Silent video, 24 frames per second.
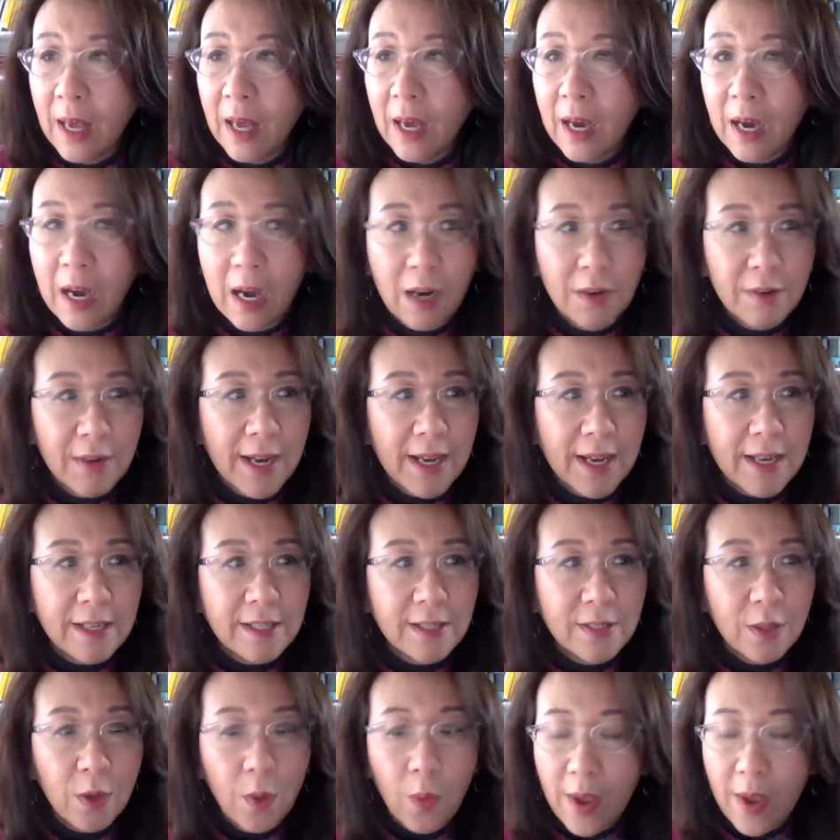All right.
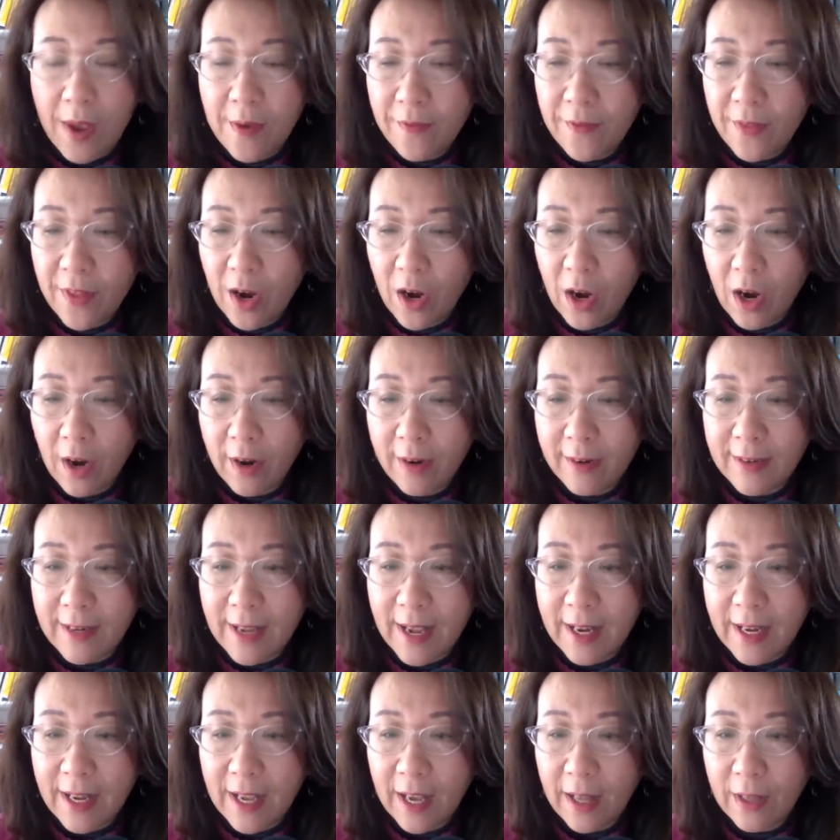So if there aren't
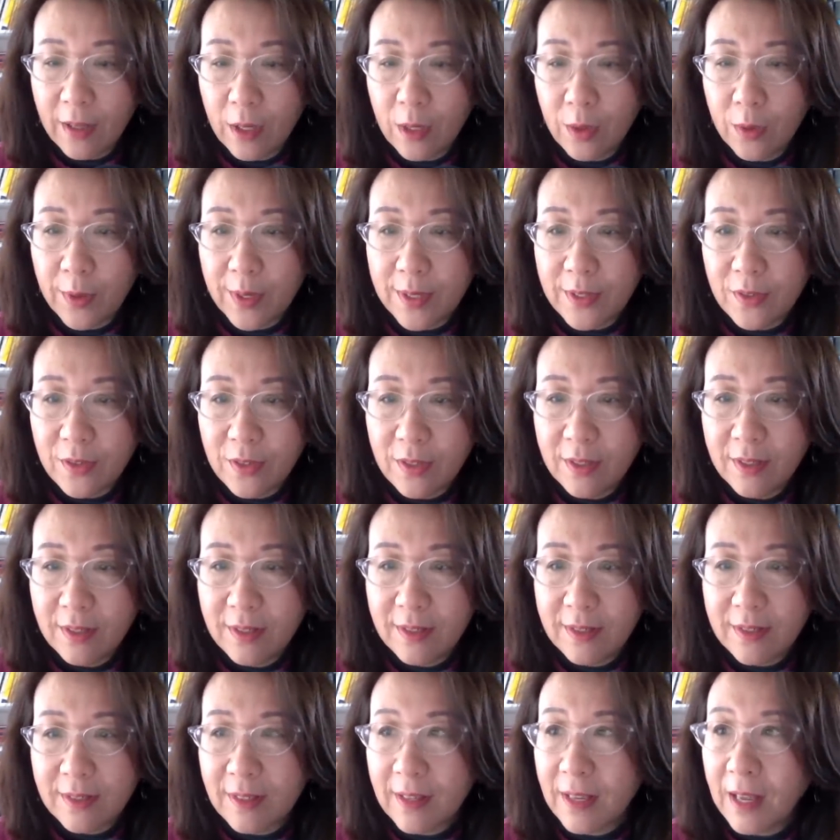any other
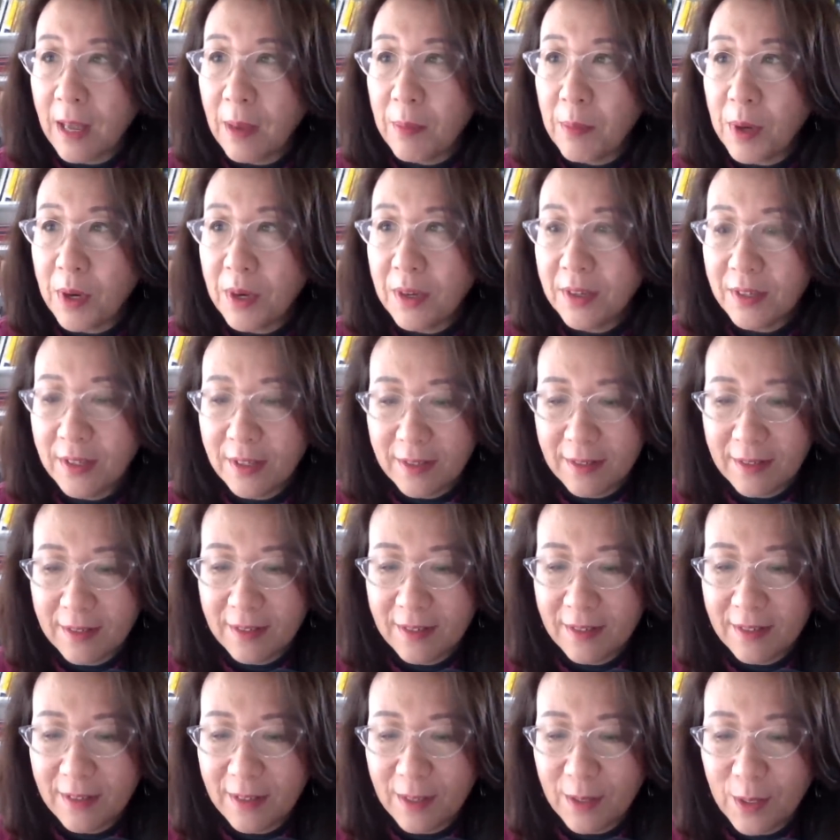questions, I'm going to
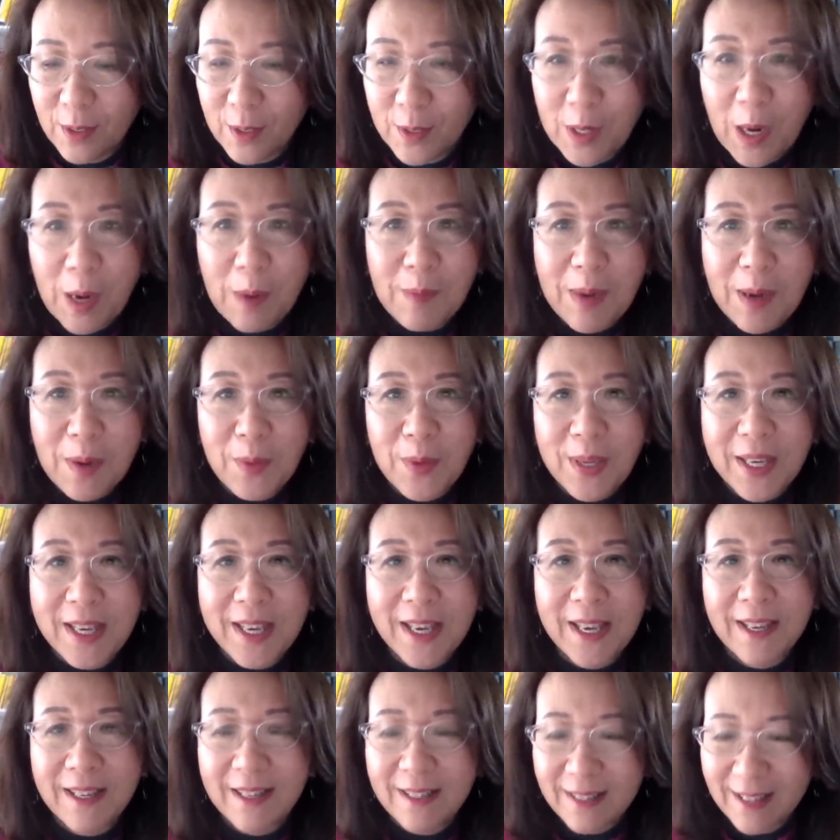start my
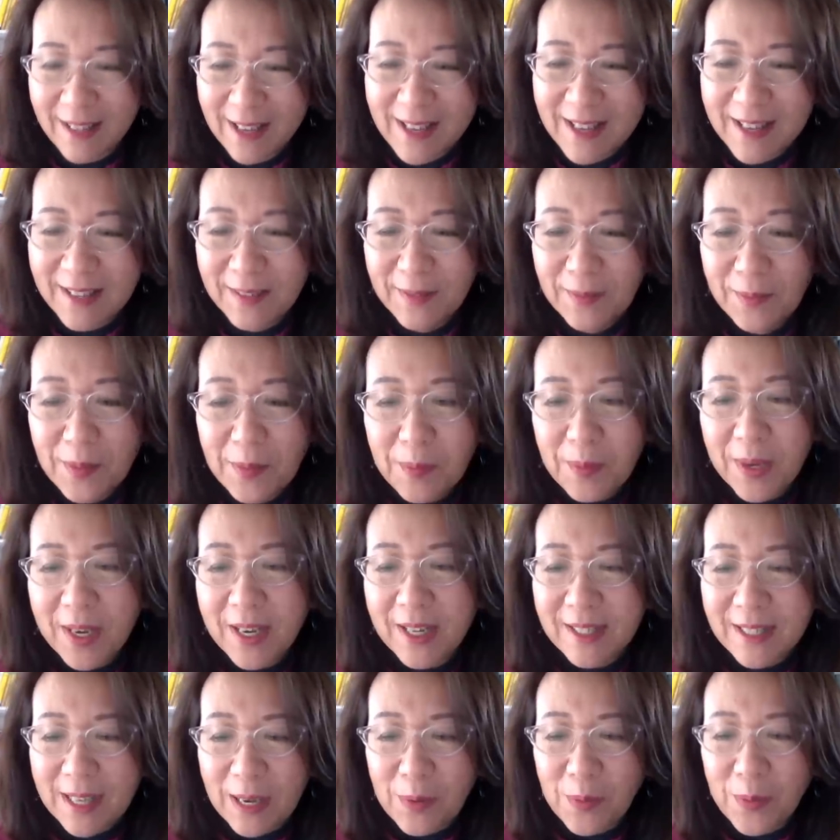weekend
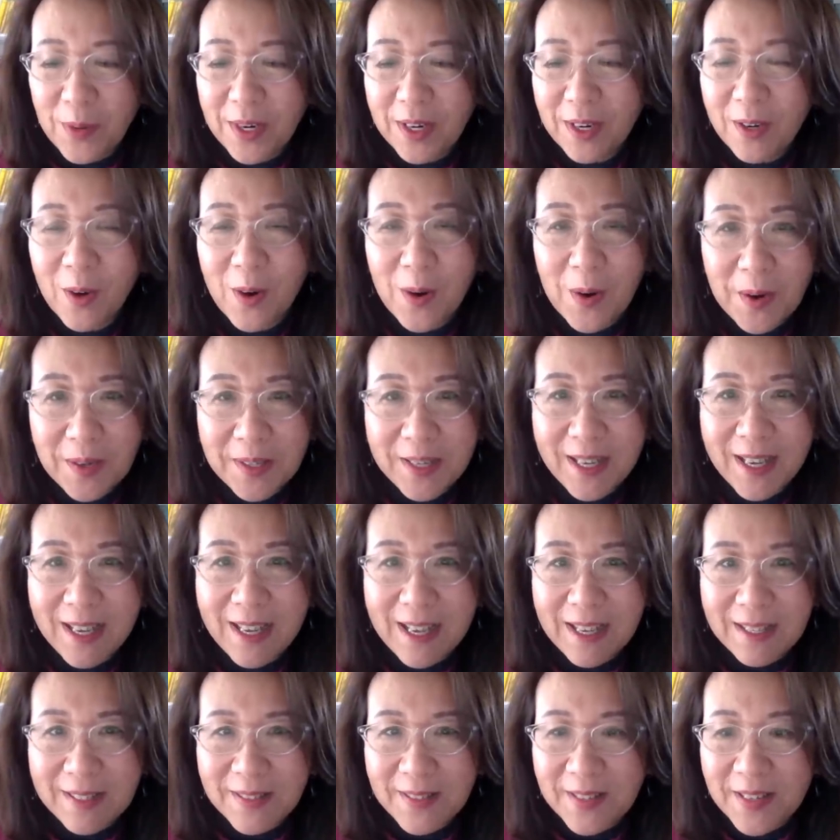because I worked all day
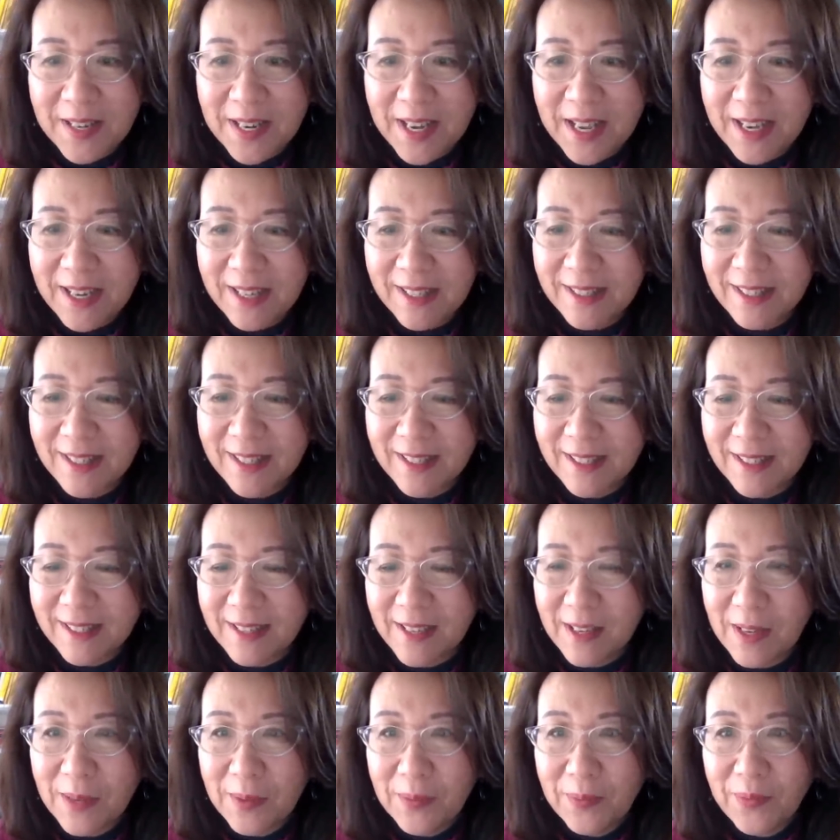yesterday on this
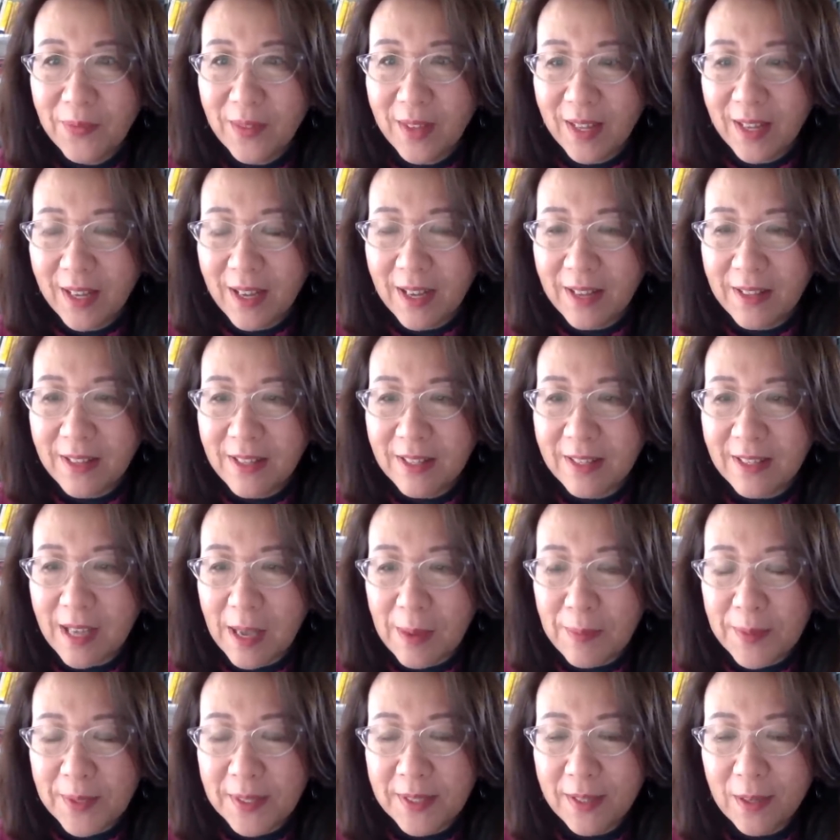on this
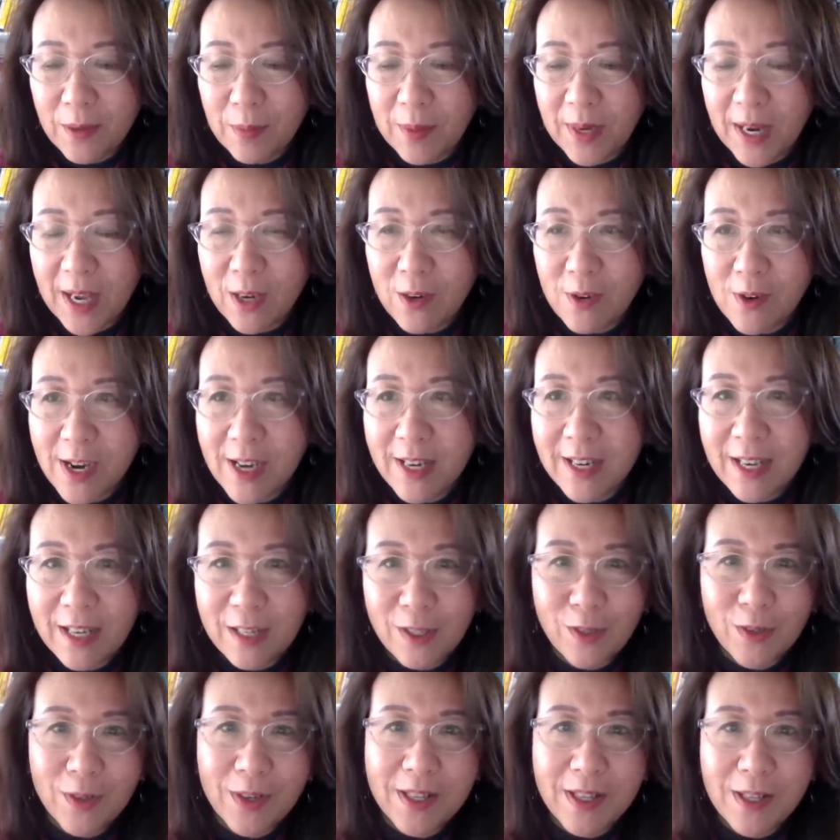episode. But I quite
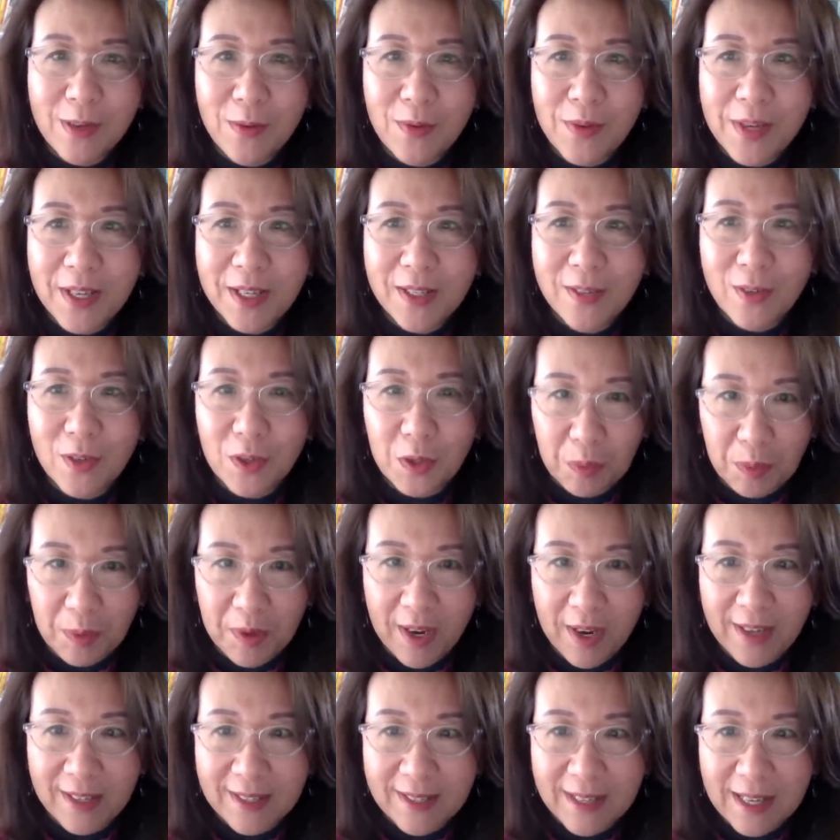enjoy the research
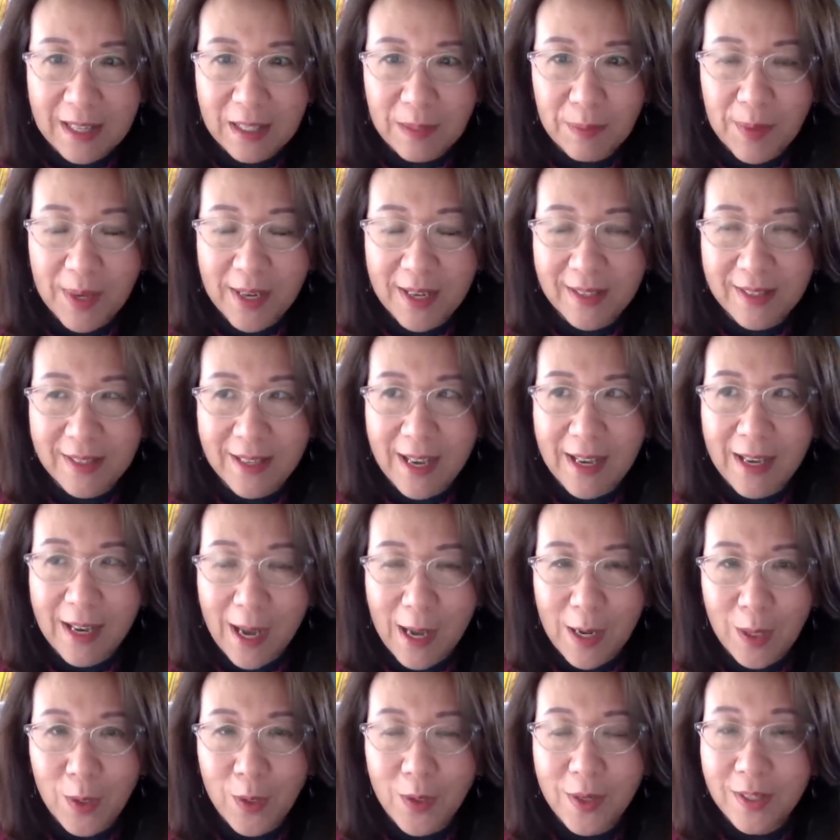process because I, I
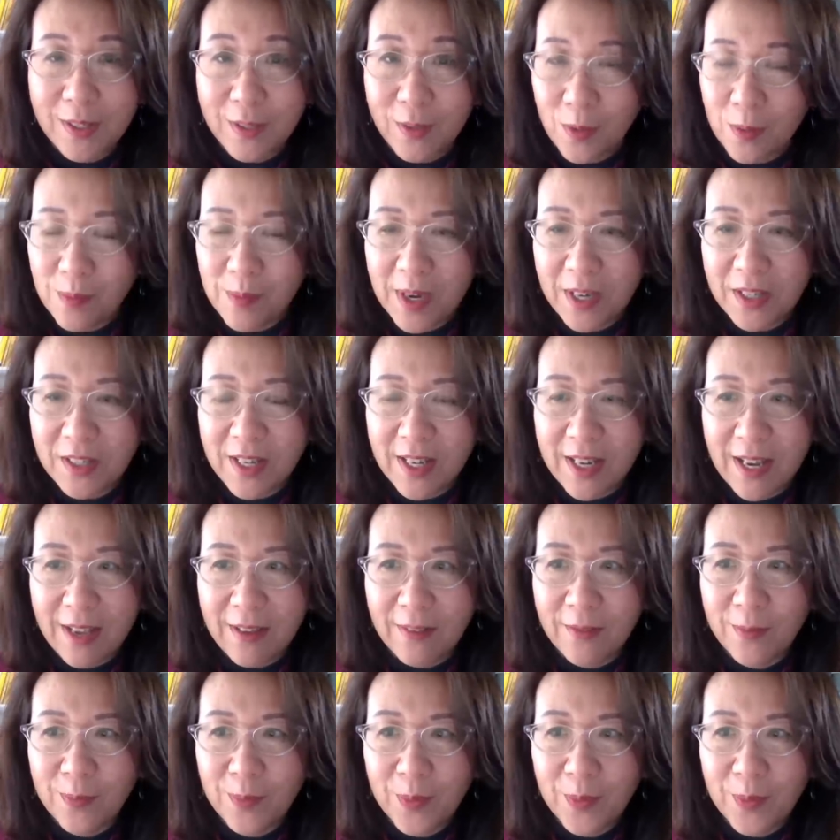learned so much and I